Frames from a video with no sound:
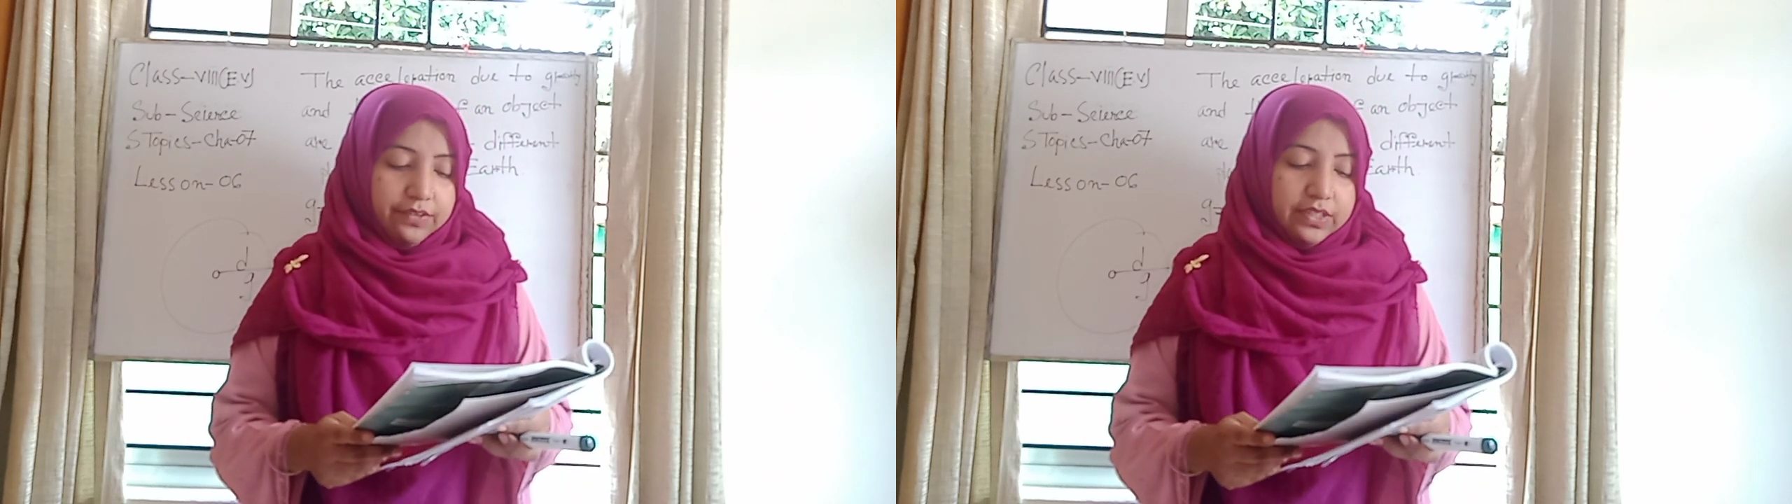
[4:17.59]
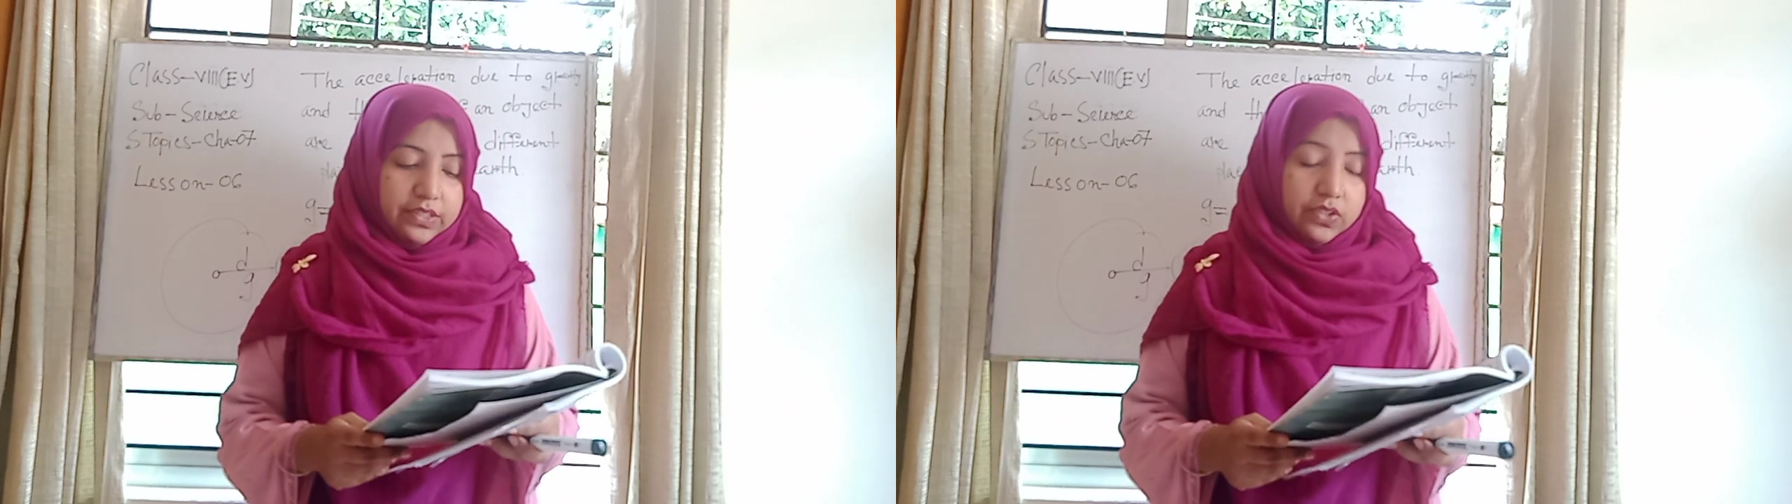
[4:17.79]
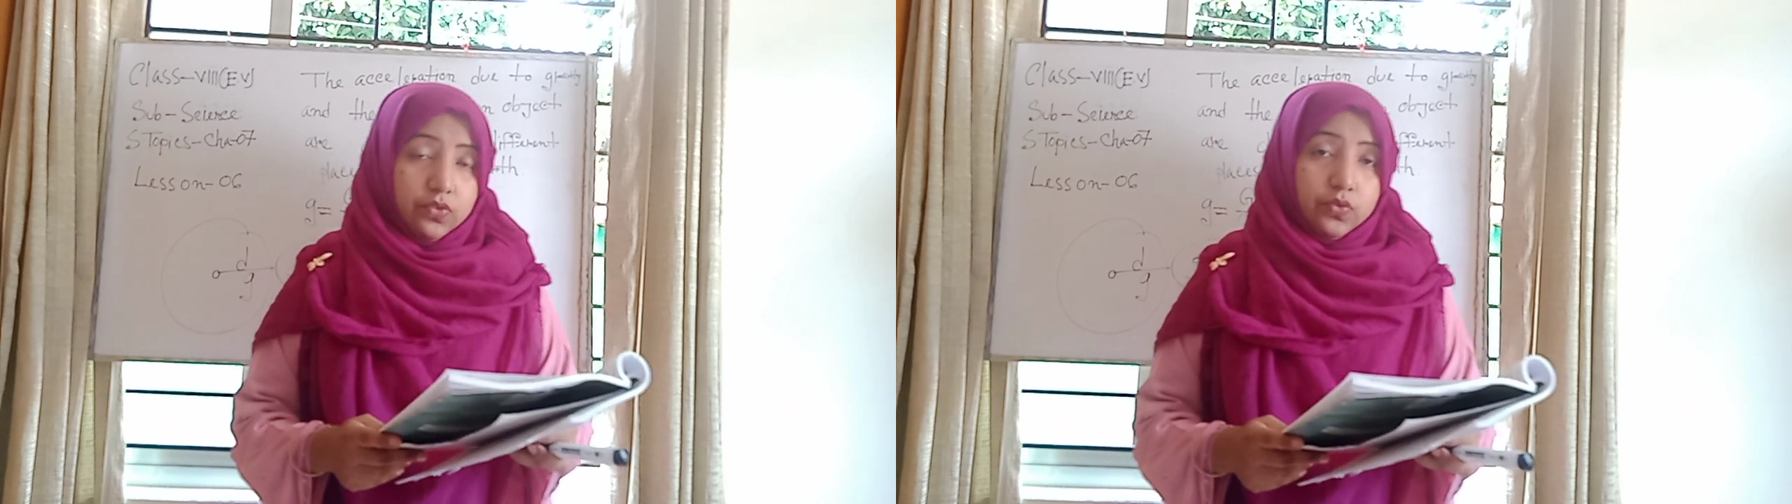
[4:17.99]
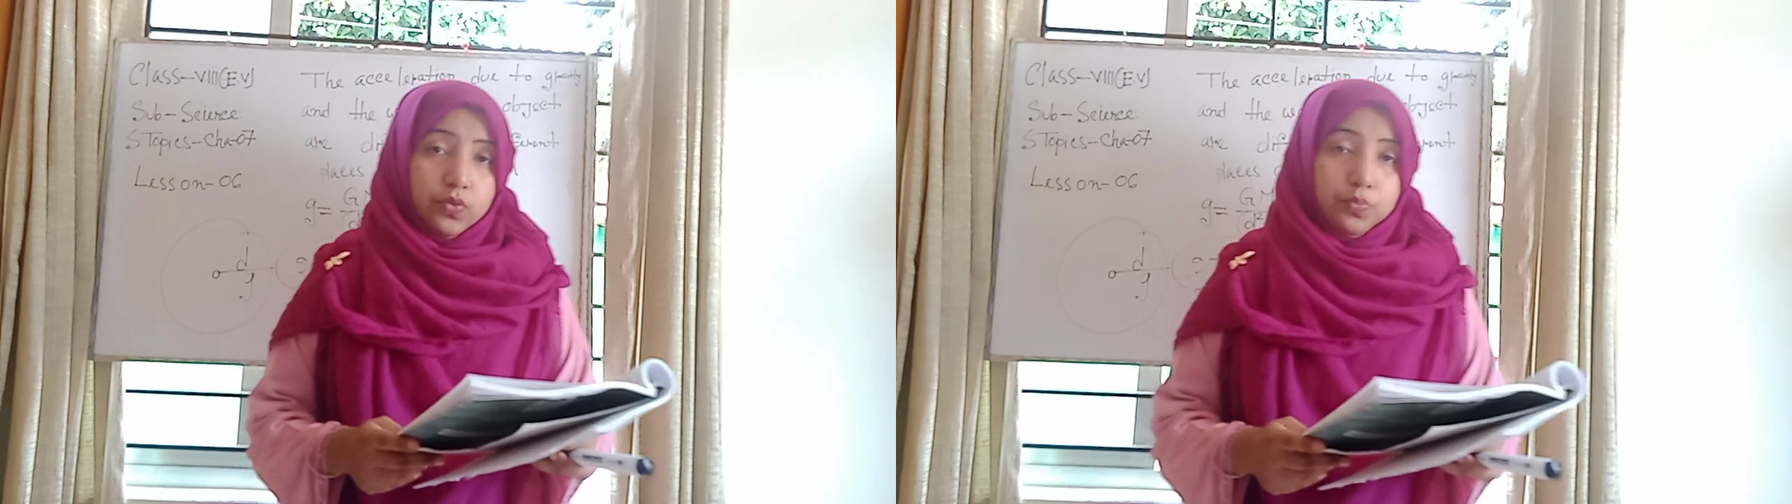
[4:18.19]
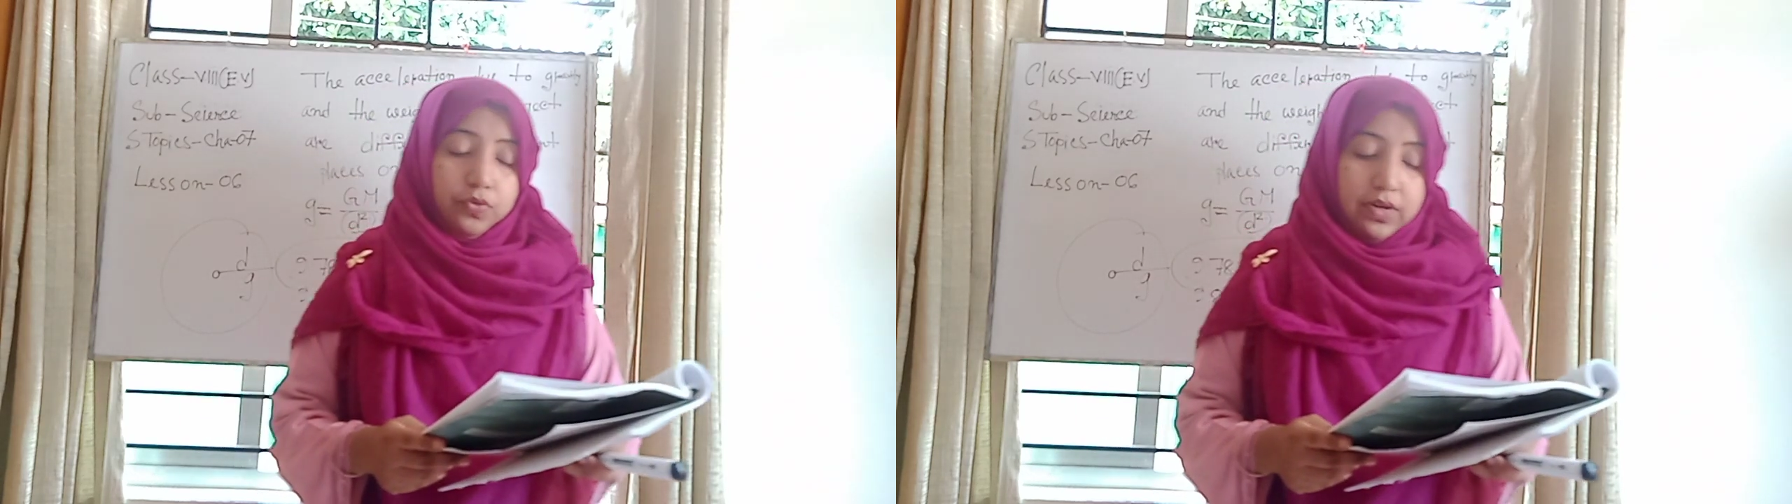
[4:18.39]
region to
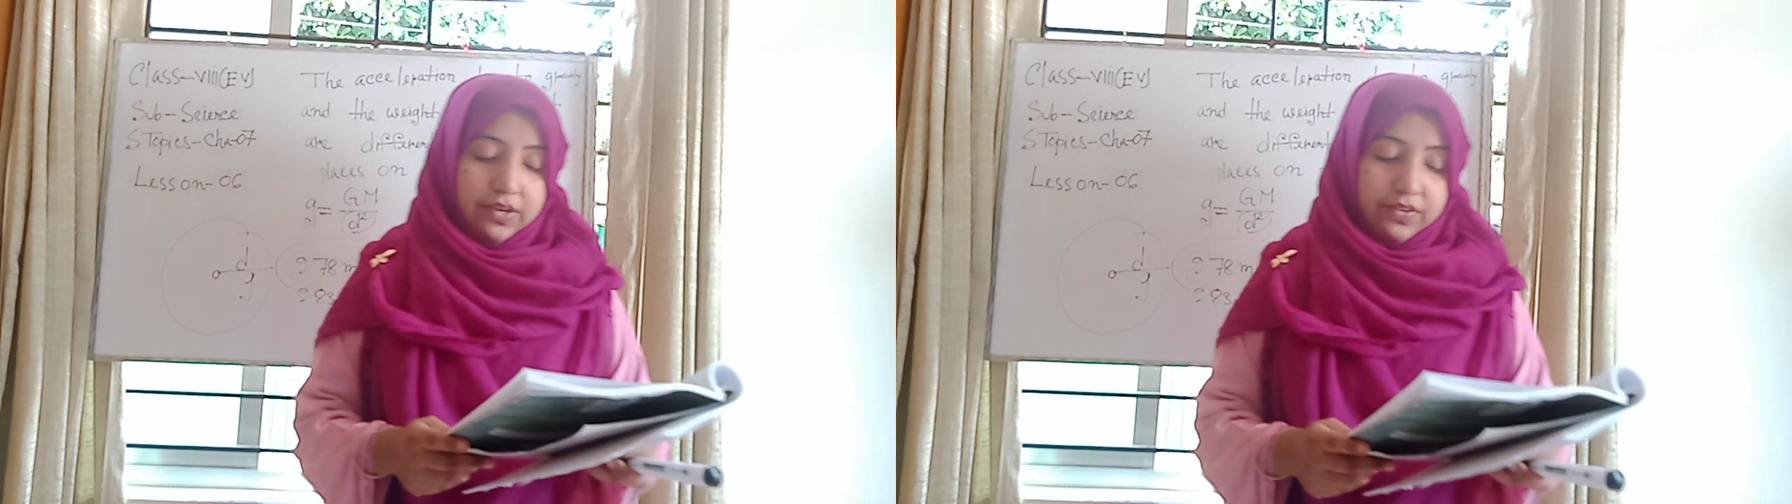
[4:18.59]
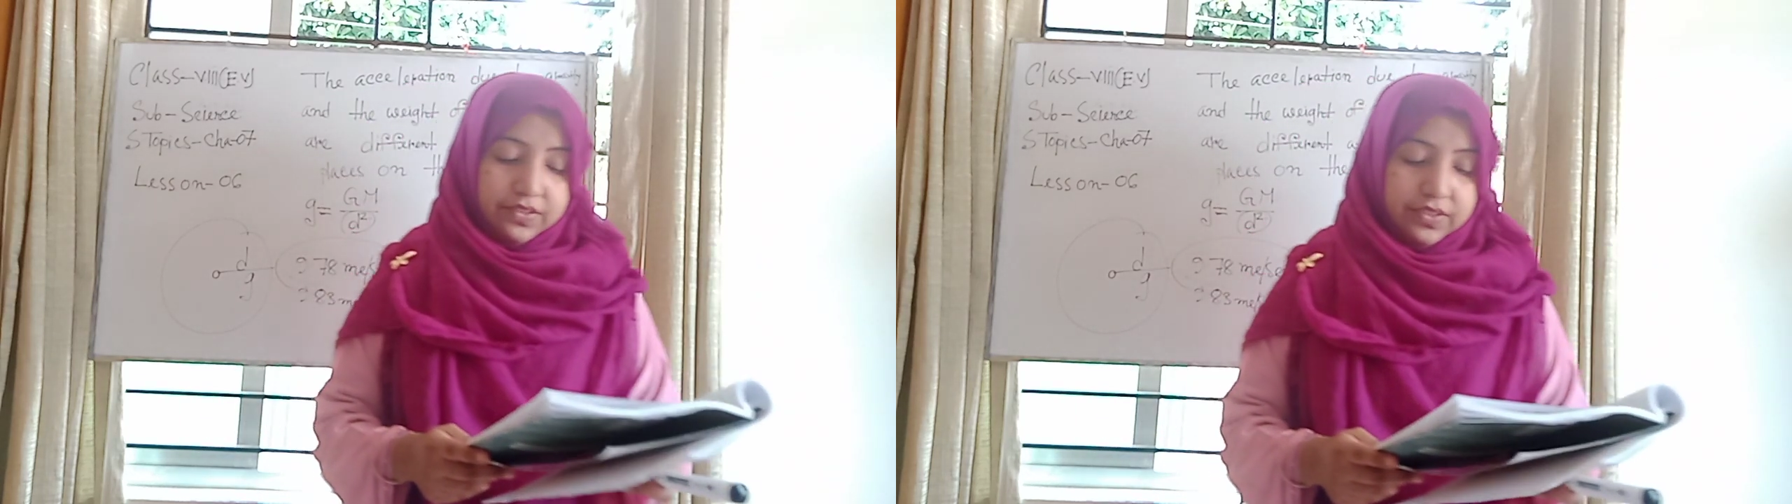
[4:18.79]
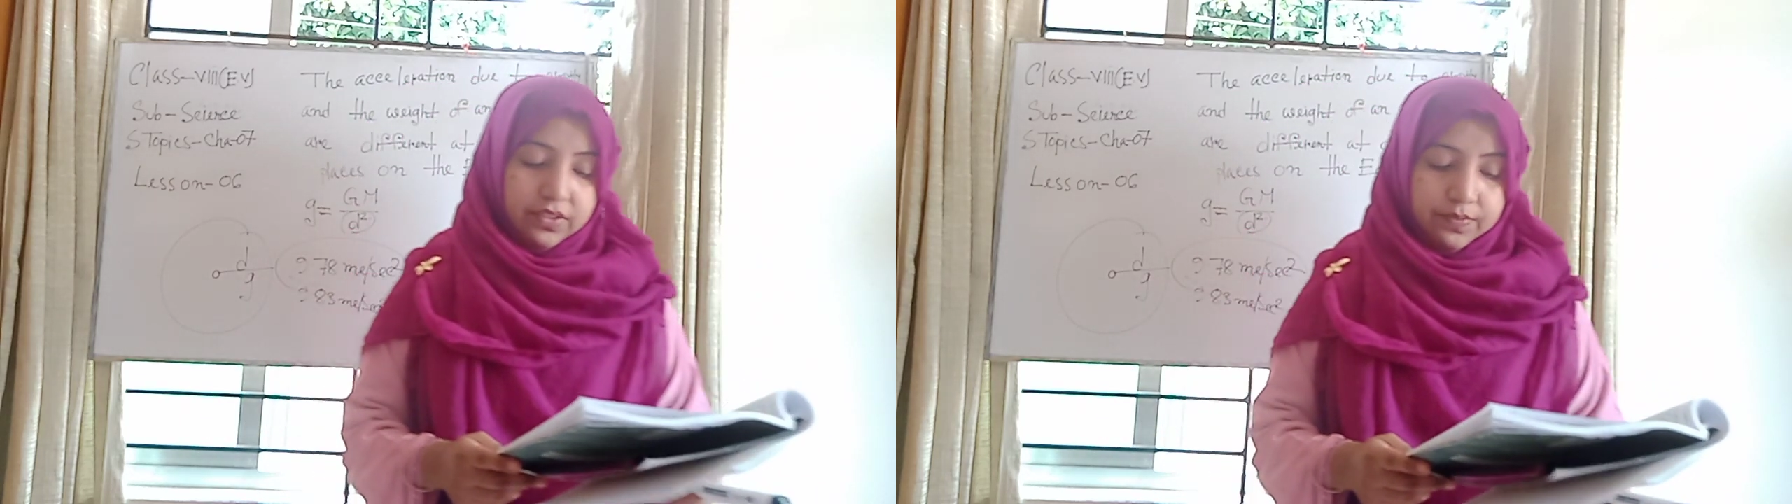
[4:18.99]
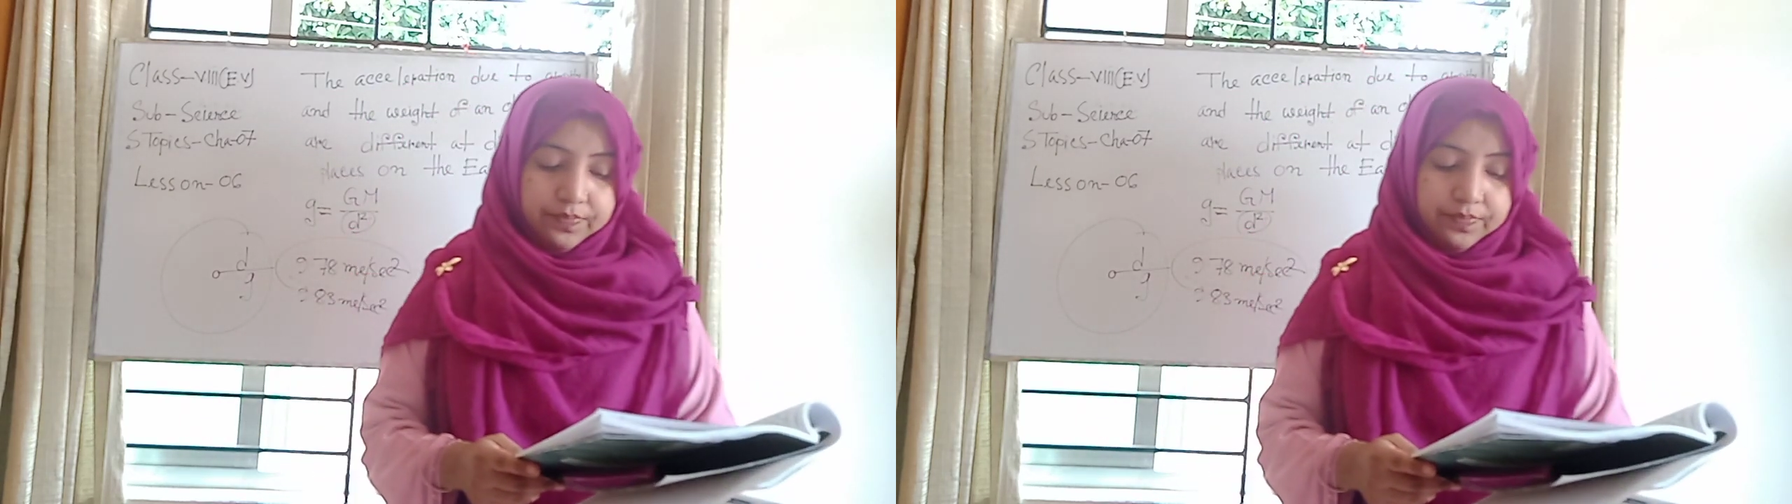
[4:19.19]
polar region.